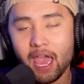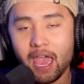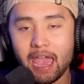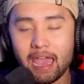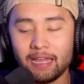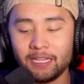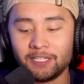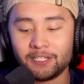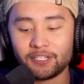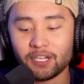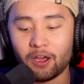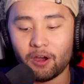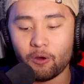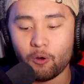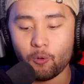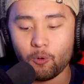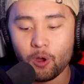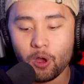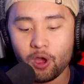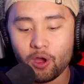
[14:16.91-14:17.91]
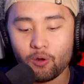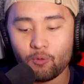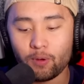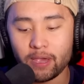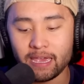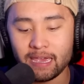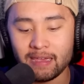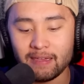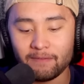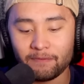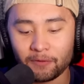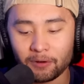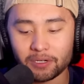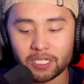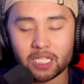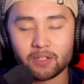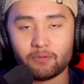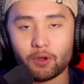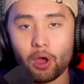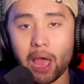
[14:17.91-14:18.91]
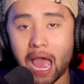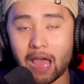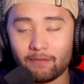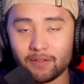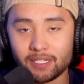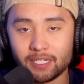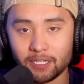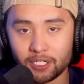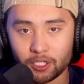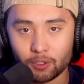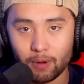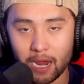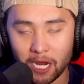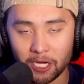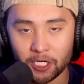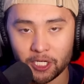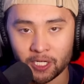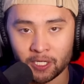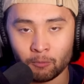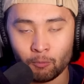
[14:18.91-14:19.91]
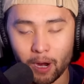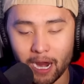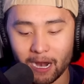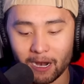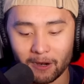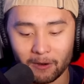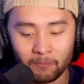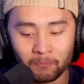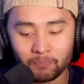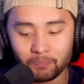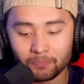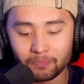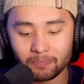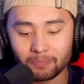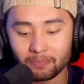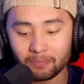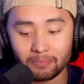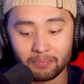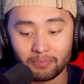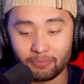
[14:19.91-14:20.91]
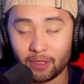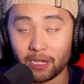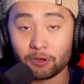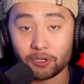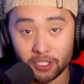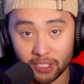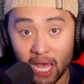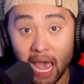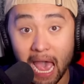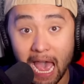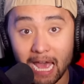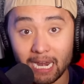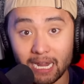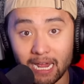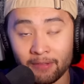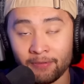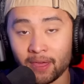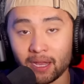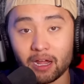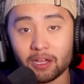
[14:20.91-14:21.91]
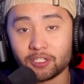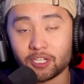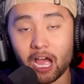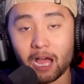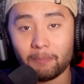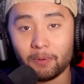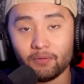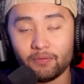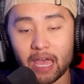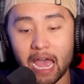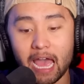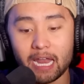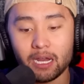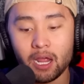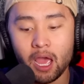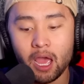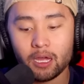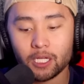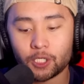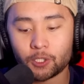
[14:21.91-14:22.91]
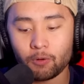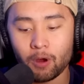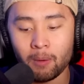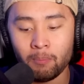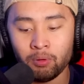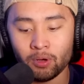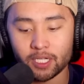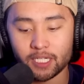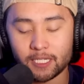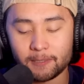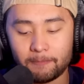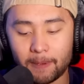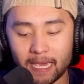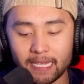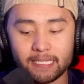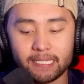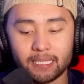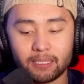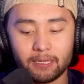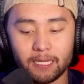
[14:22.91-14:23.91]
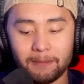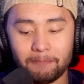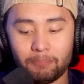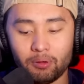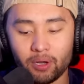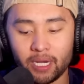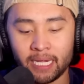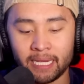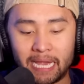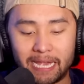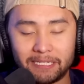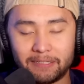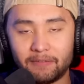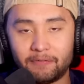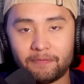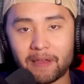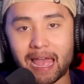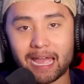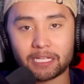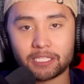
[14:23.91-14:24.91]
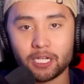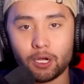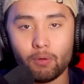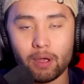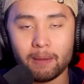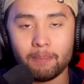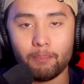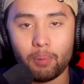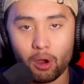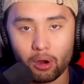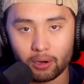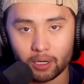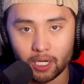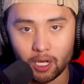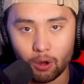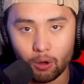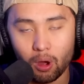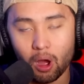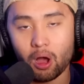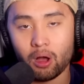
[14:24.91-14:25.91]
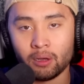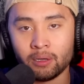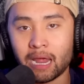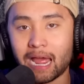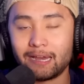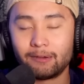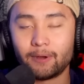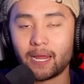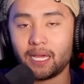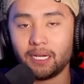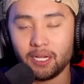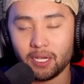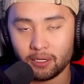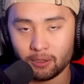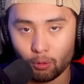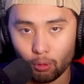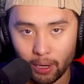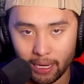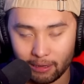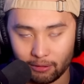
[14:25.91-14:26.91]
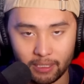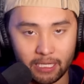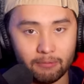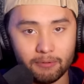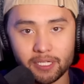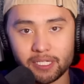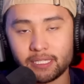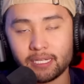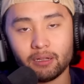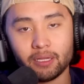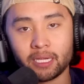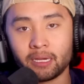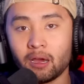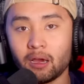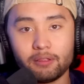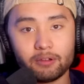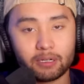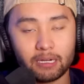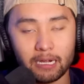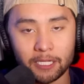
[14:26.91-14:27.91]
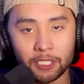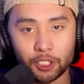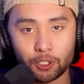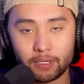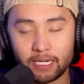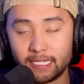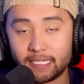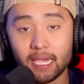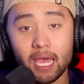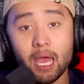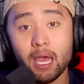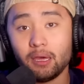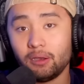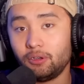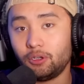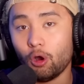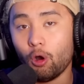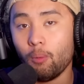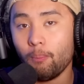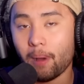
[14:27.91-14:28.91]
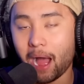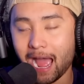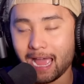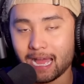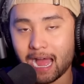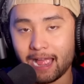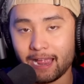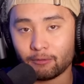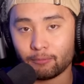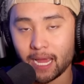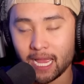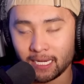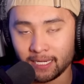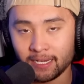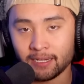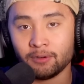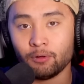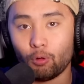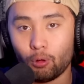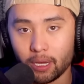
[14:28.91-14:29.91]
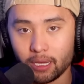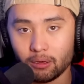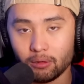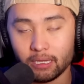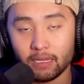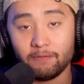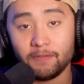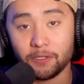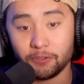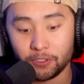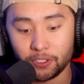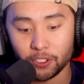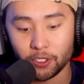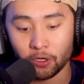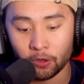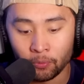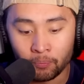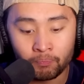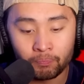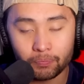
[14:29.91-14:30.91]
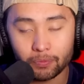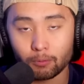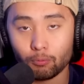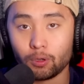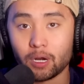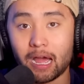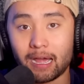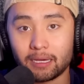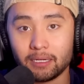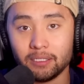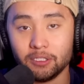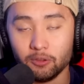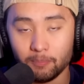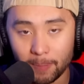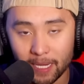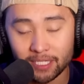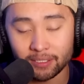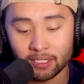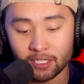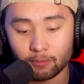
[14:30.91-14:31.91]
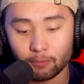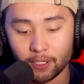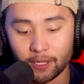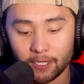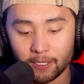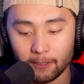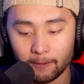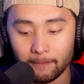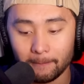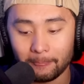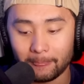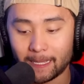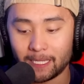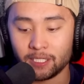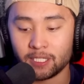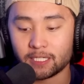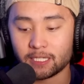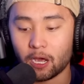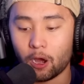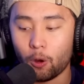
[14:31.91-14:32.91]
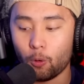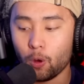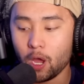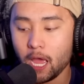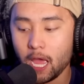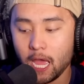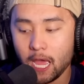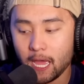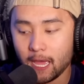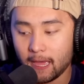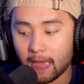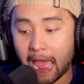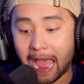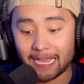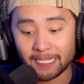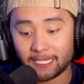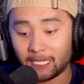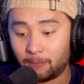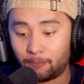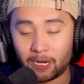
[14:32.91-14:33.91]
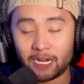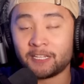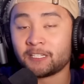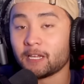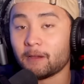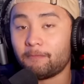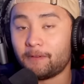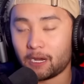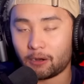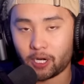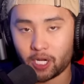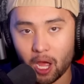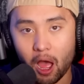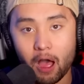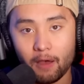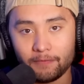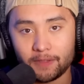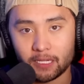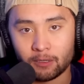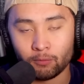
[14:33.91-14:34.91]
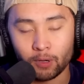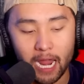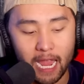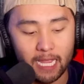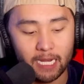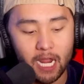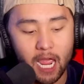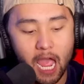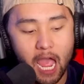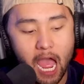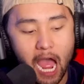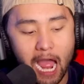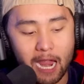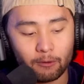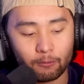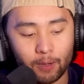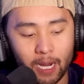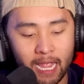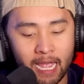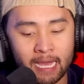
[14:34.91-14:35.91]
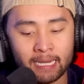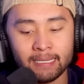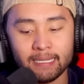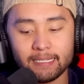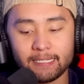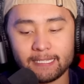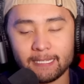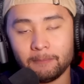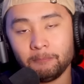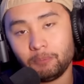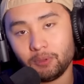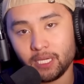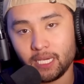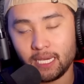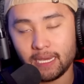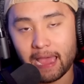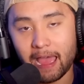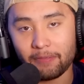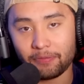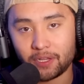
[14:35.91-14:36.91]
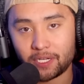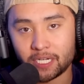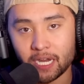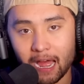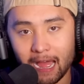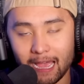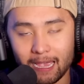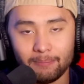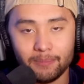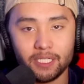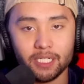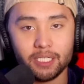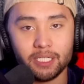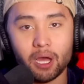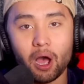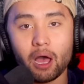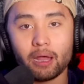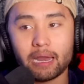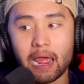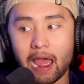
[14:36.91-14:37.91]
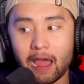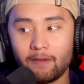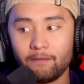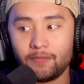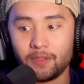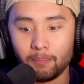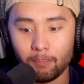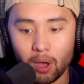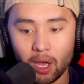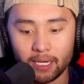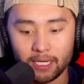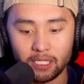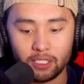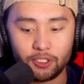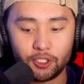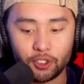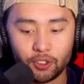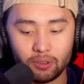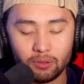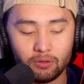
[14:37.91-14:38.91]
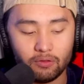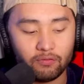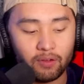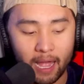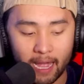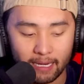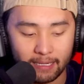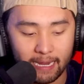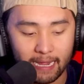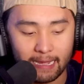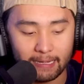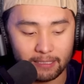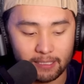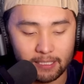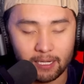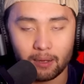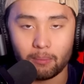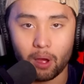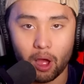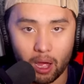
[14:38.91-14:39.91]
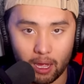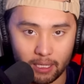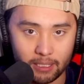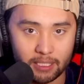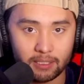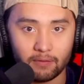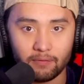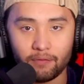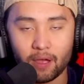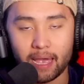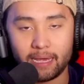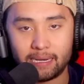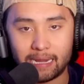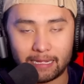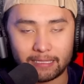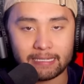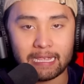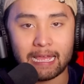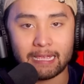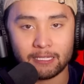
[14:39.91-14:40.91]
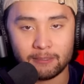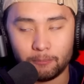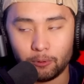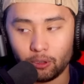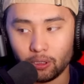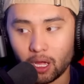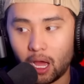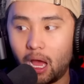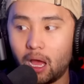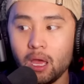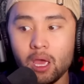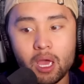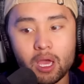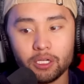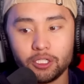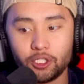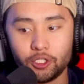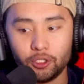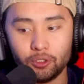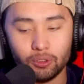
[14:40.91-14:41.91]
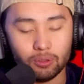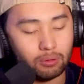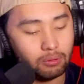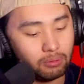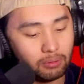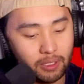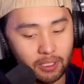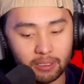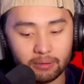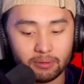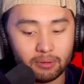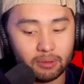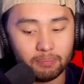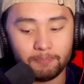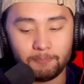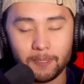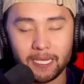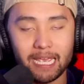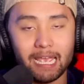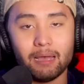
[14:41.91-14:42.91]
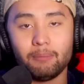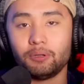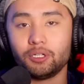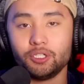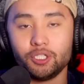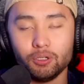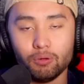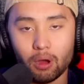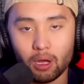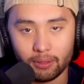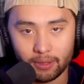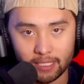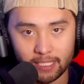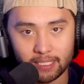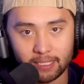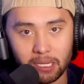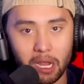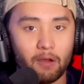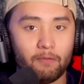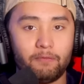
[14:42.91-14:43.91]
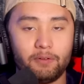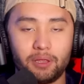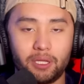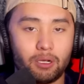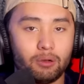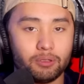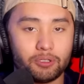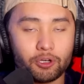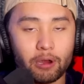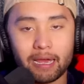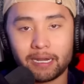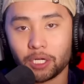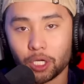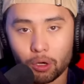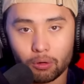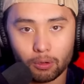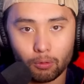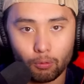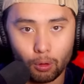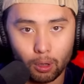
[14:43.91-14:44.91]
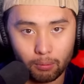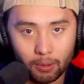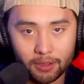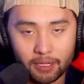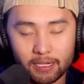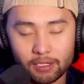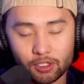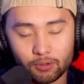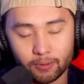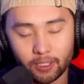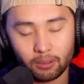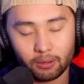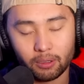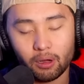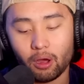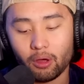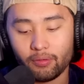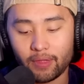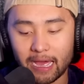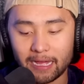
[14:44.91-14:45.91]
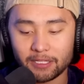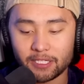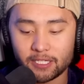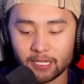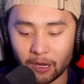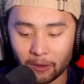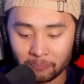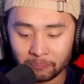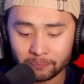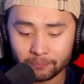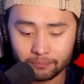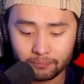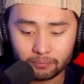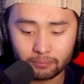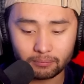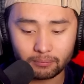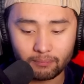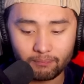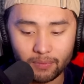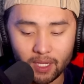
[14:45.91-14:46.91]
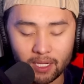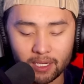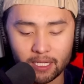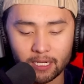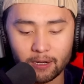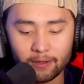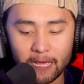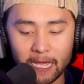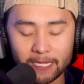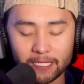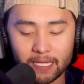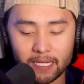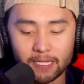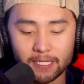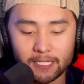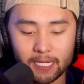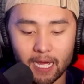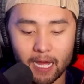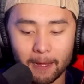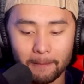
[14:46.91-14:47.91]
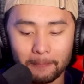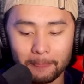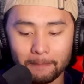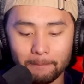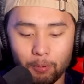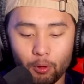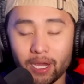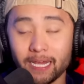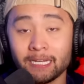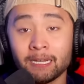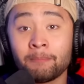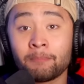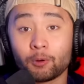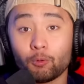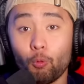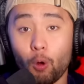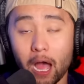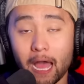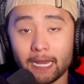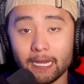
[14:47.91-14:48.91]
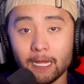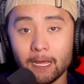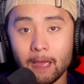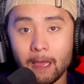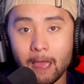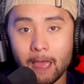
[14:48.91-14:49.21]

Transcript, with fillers: And so we, first of all, have a situation where there's that. And then on top of that, Trump was basically putting a de facto embargo on Iranian oil. He was telling other countries, don't buy Iranian oil. If you do, we're not going to do business with you. And so, as he brings up very often, right, Iran simply at the time did not have the money to finance Hamas, to finance Hezbollah, to be able to do all this stuff with trying to go to war with Israel and all that. So, you know, that is uh, point number one.